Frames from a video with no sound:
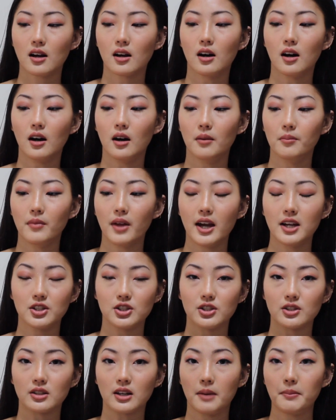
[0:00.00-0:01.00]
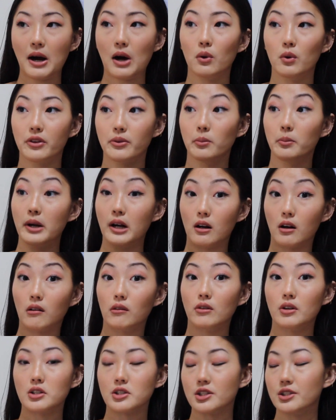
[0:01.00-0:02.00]
and just come out with bigger
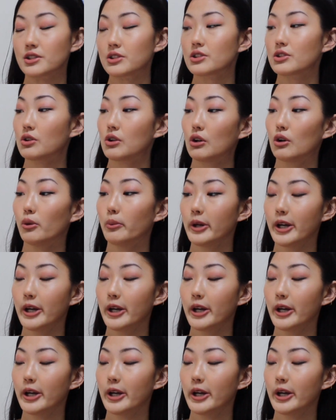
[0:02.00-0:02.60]
versions too,